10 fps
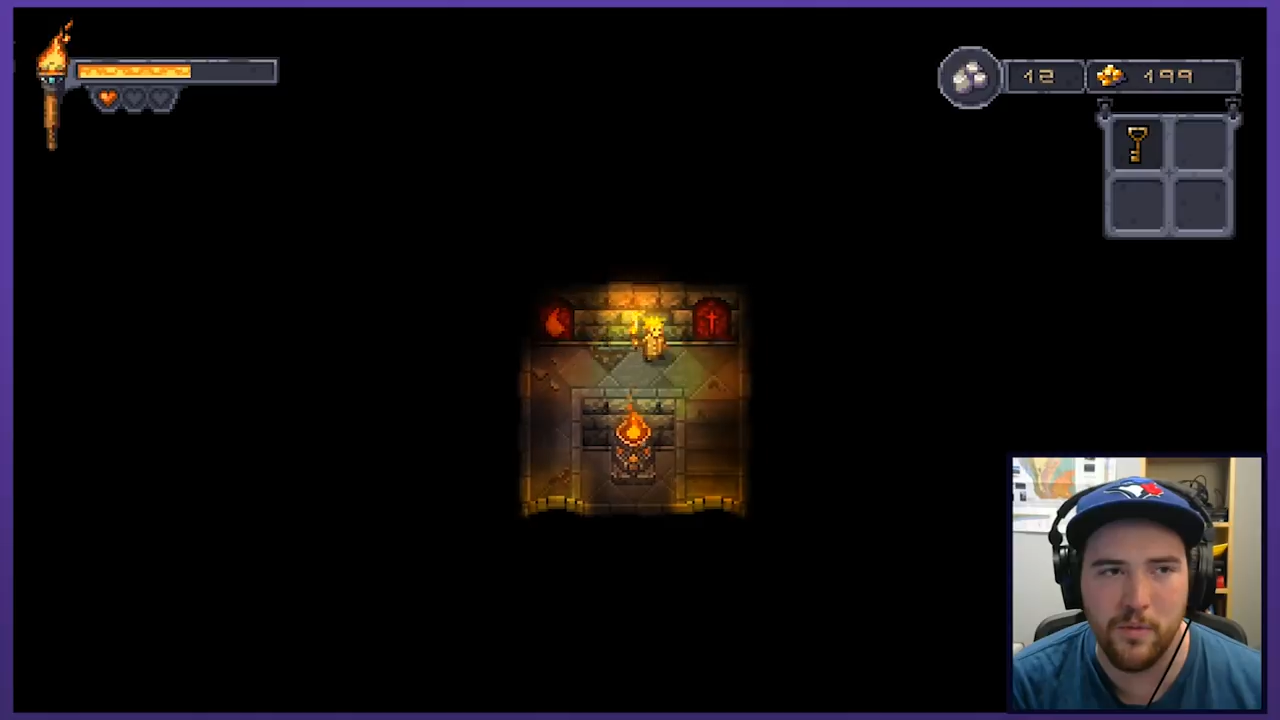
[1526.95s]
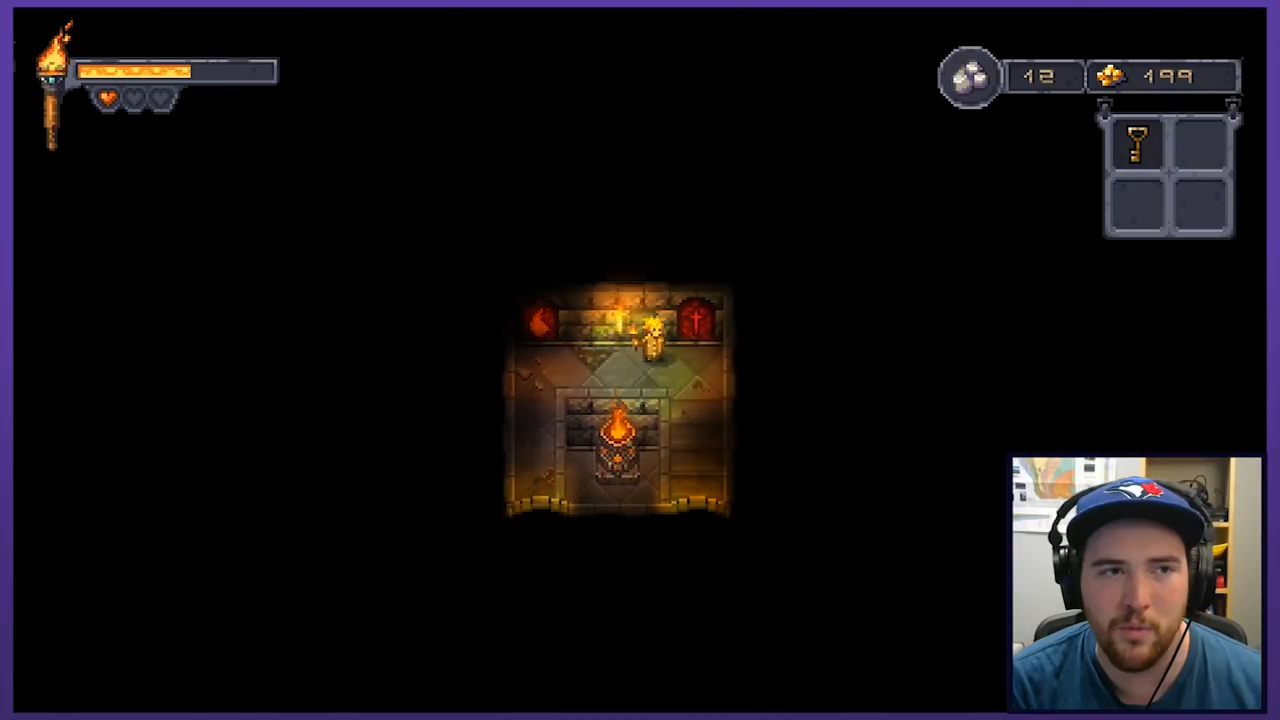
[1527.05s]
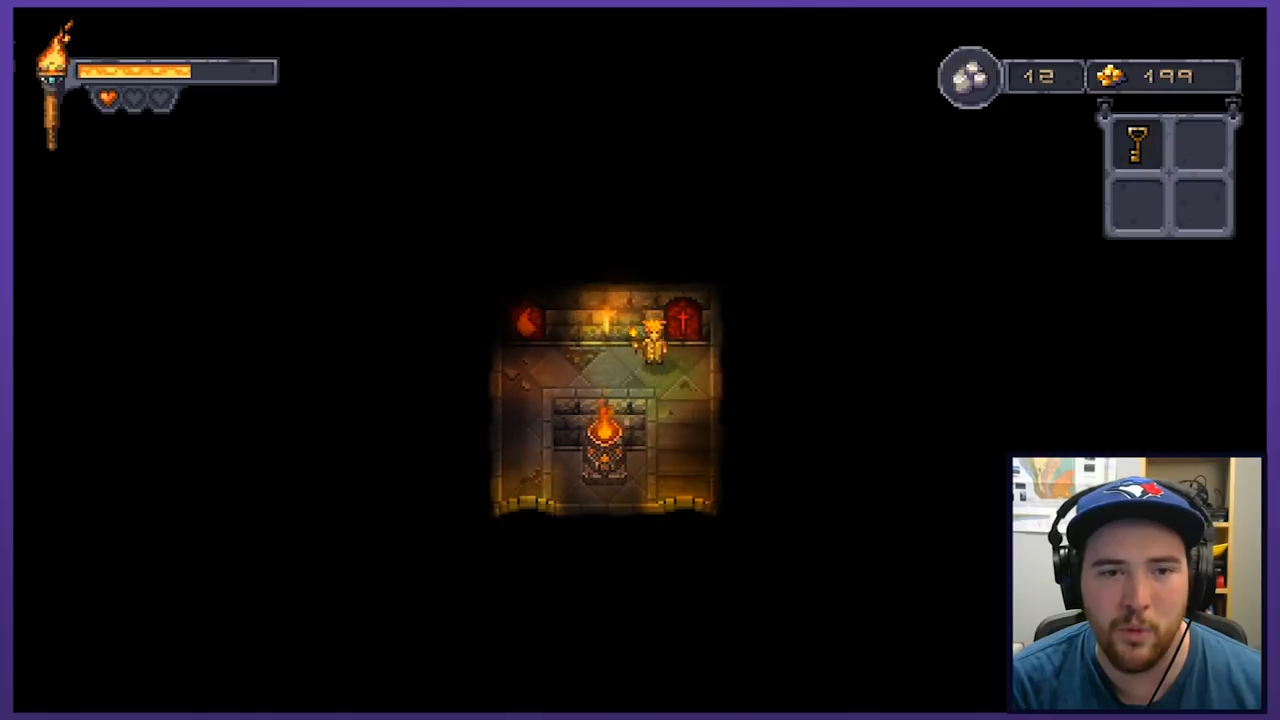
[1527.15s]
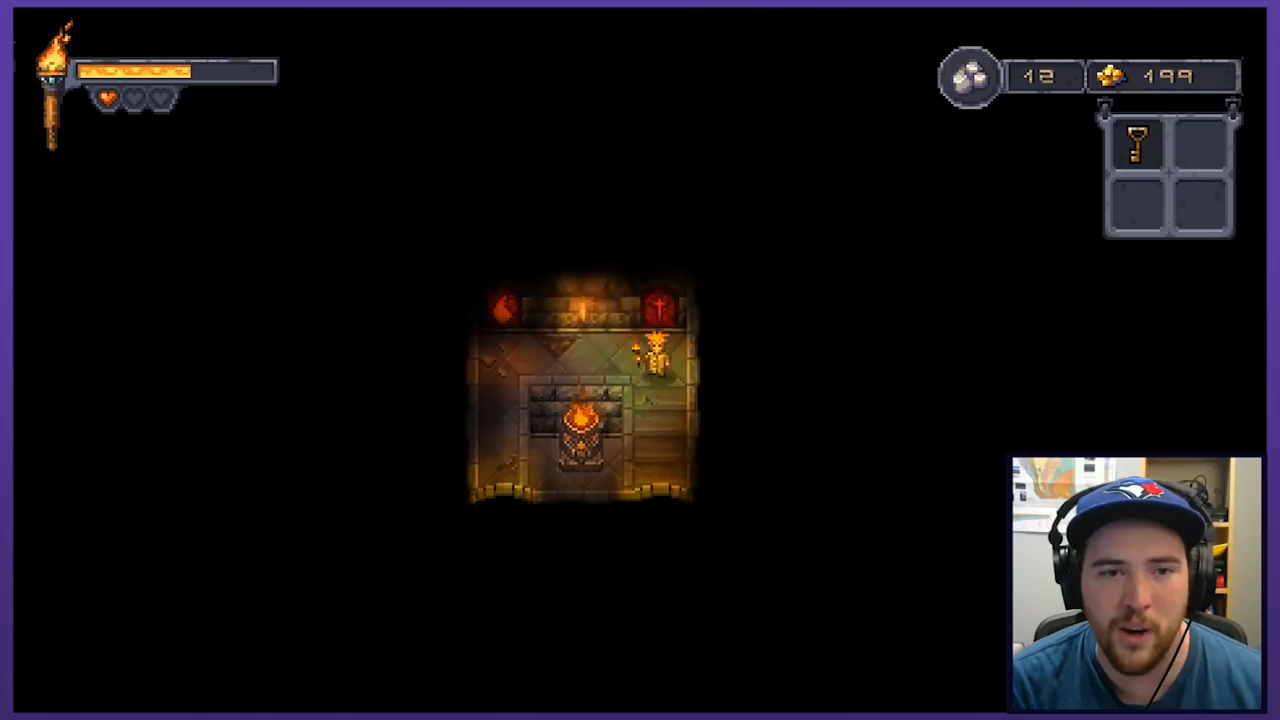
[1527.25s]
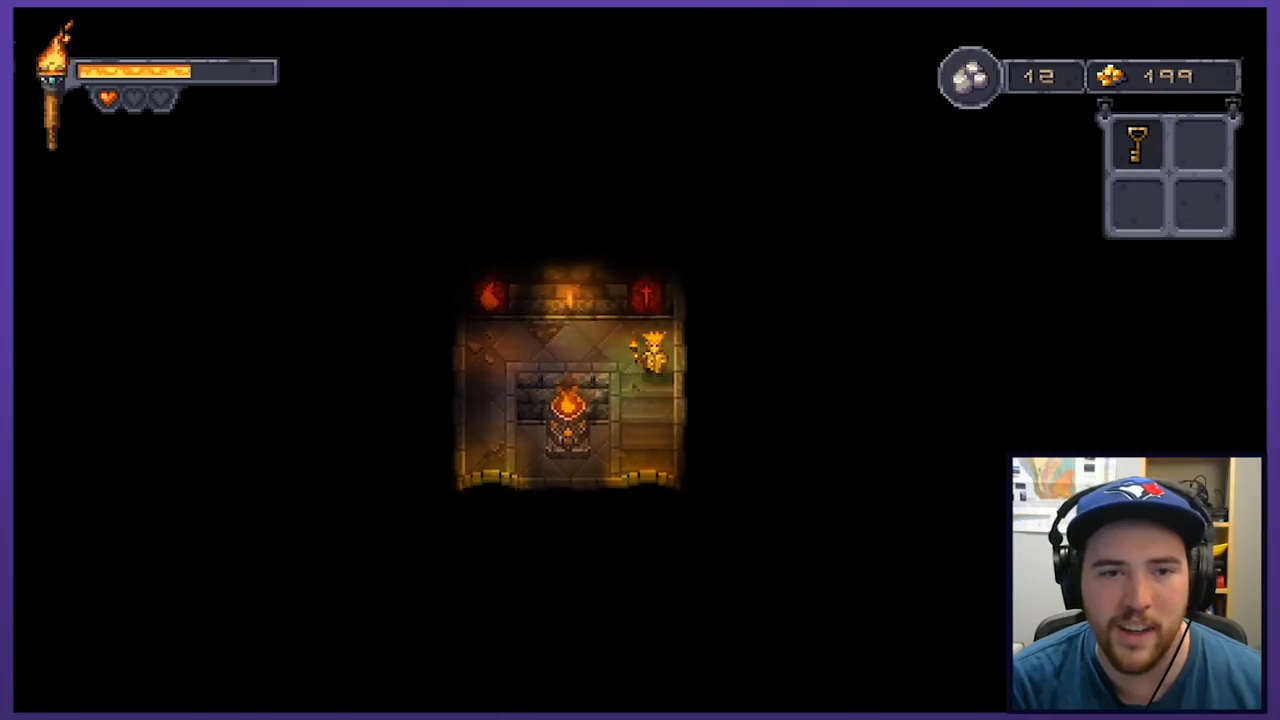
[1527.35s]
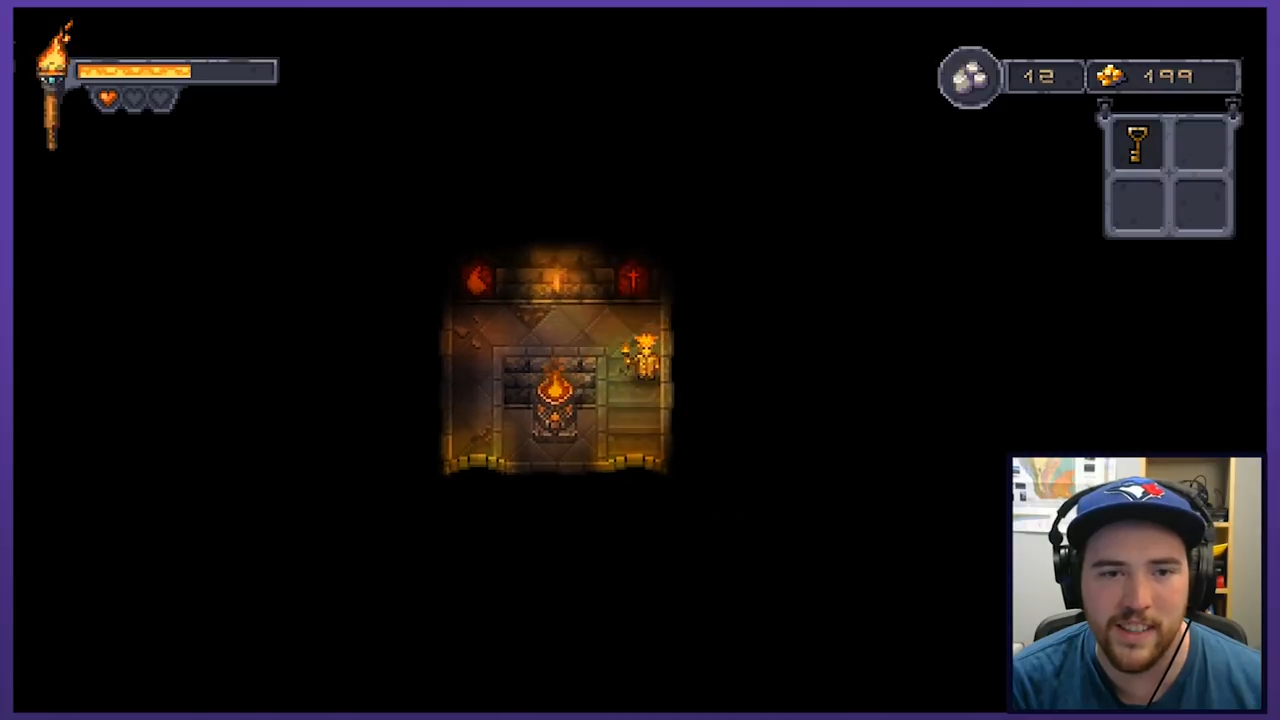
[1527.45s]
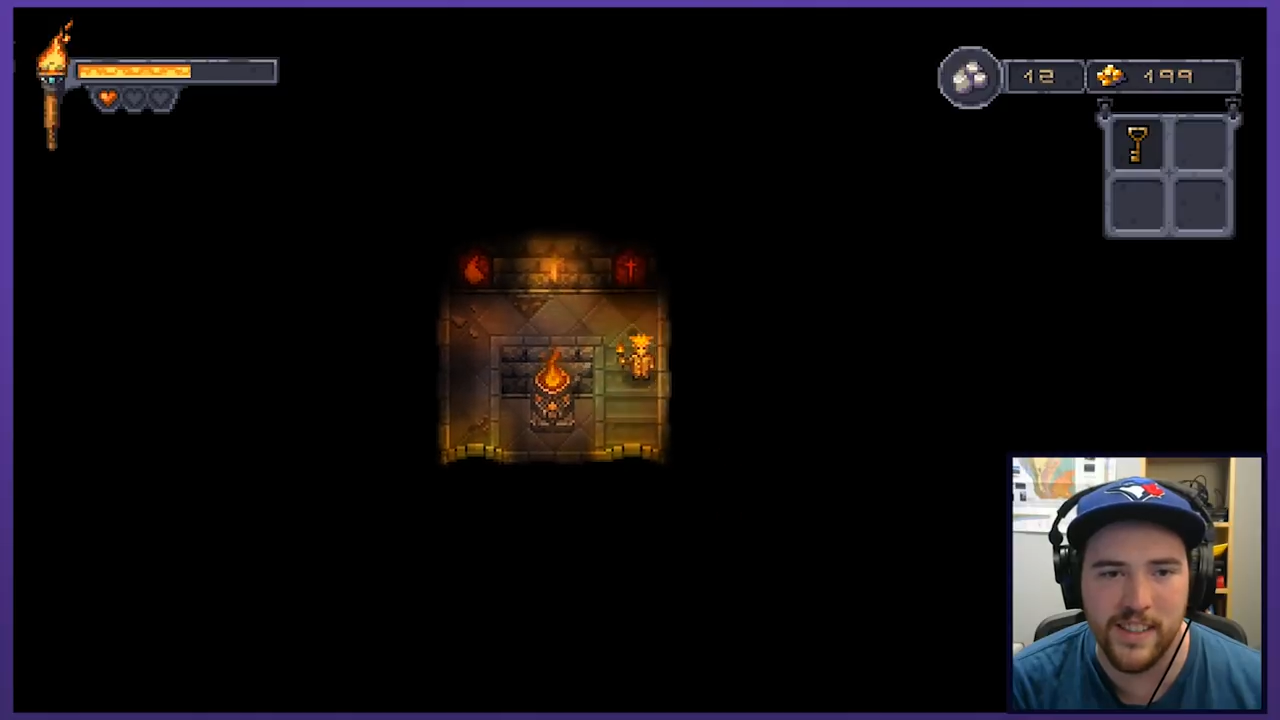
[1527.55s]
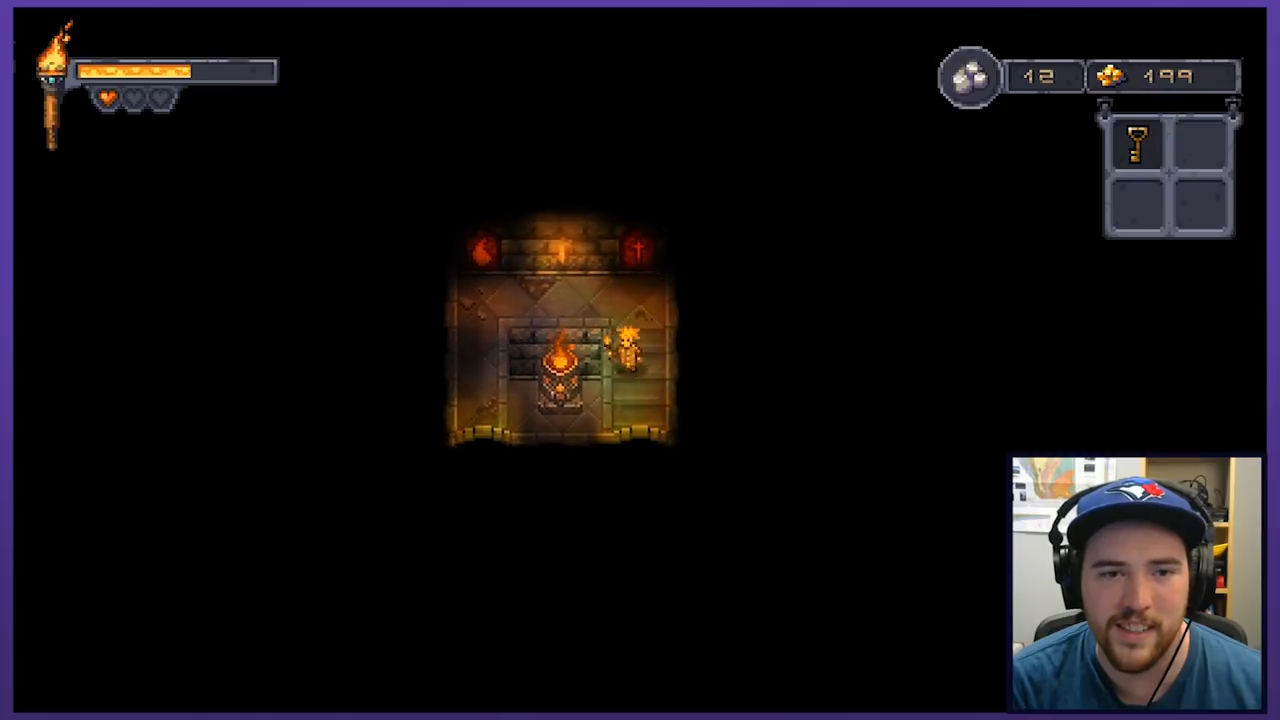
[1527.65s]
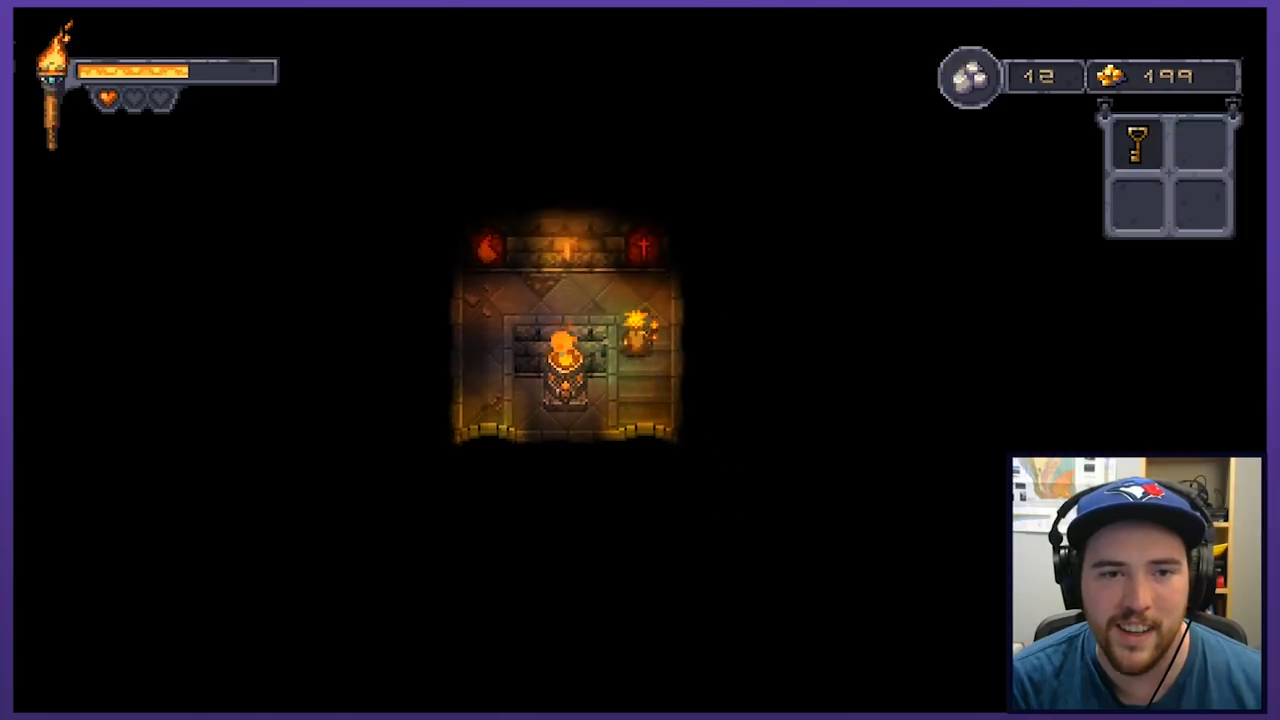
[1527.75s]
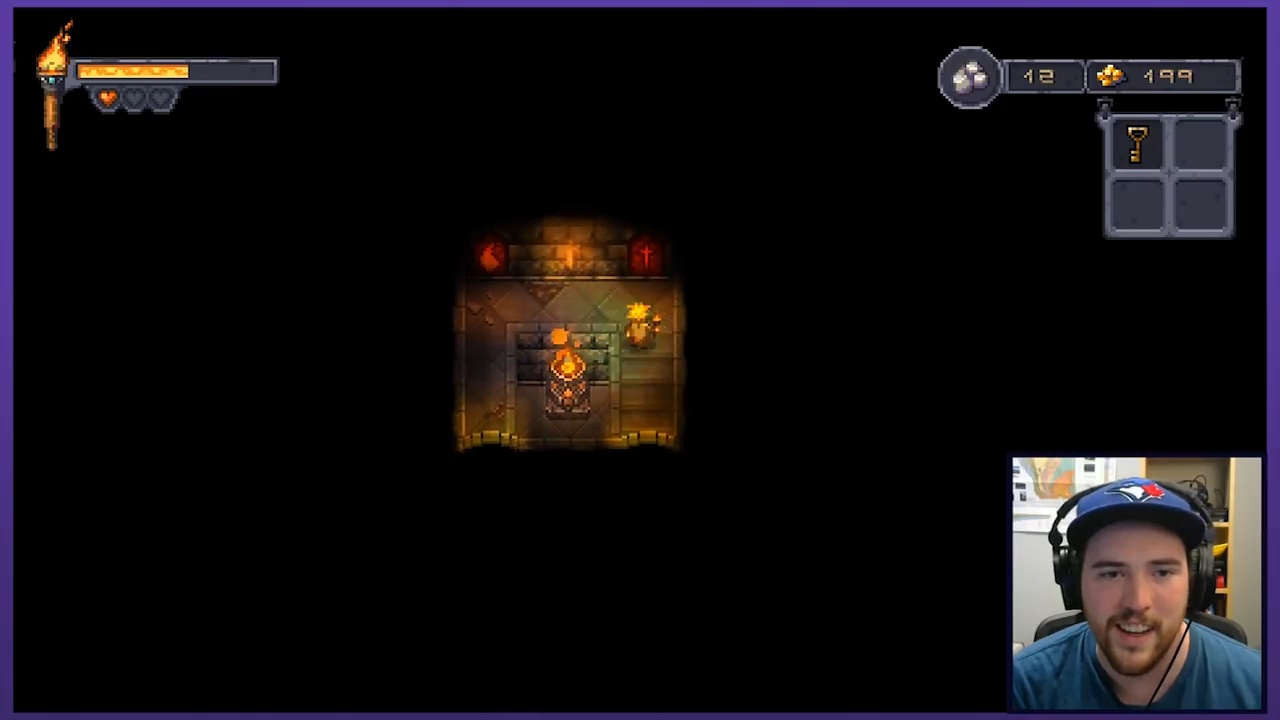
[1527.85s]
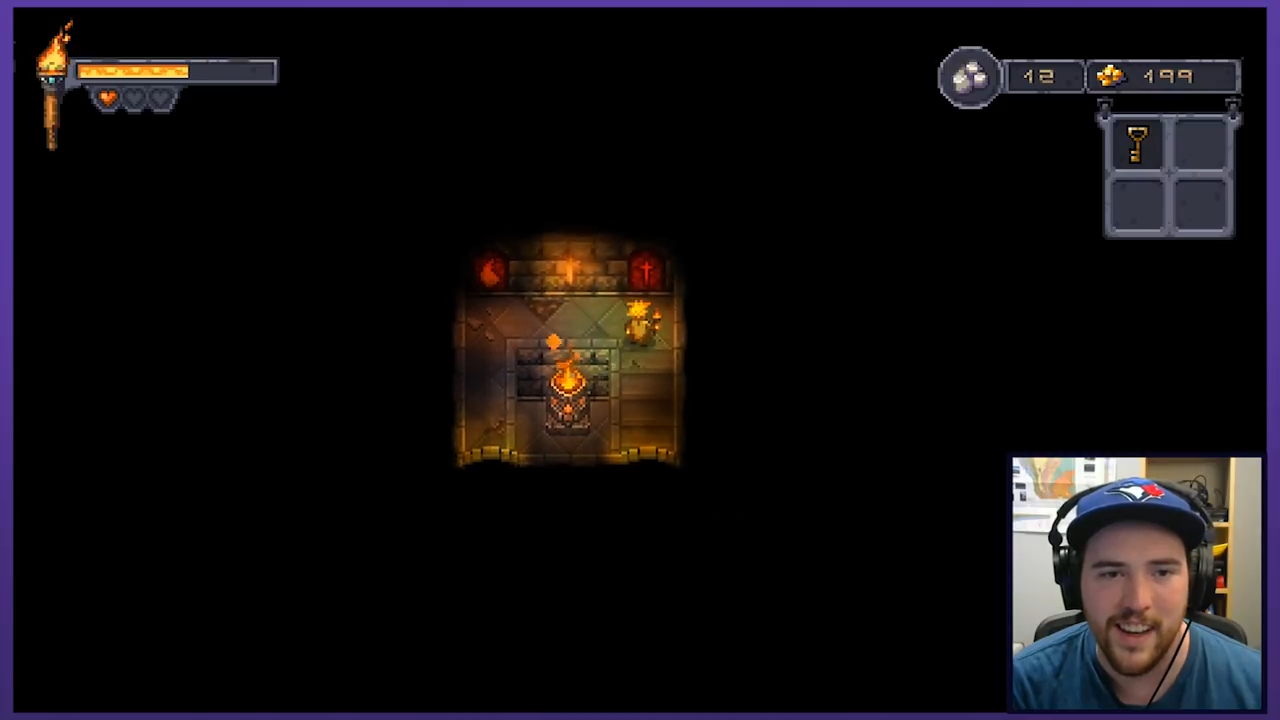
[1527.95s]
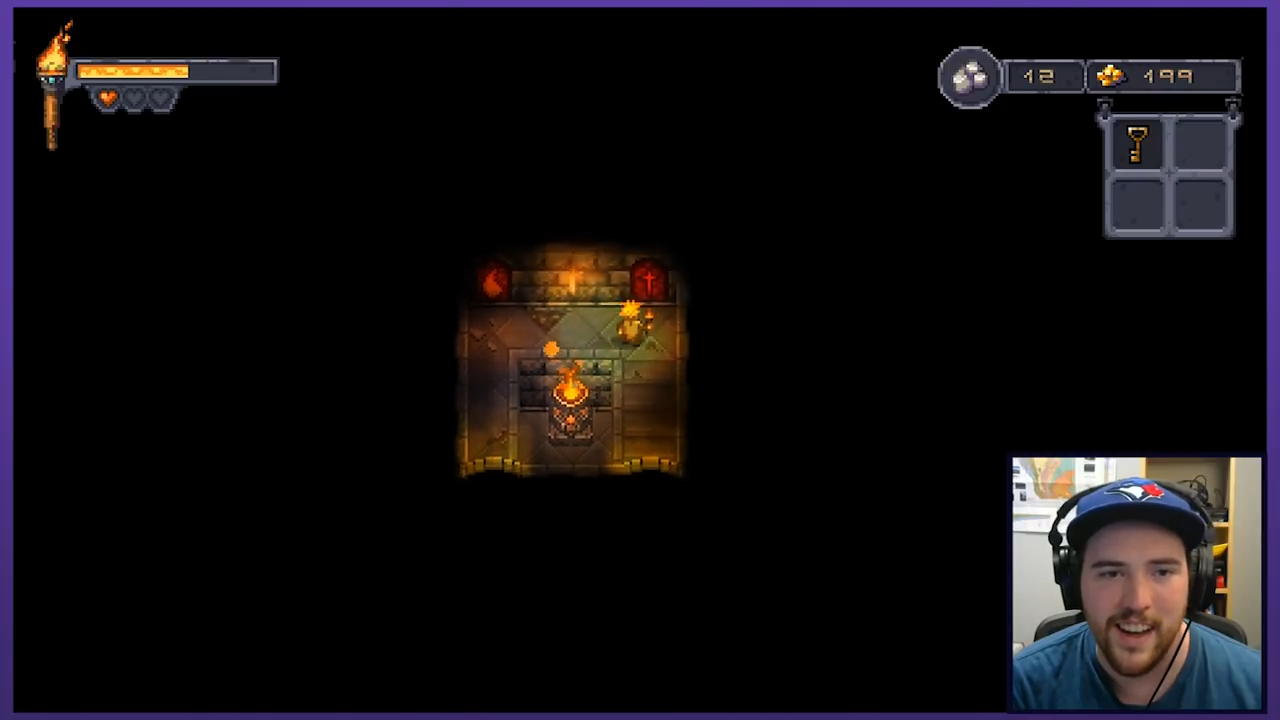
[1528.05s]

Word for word: was.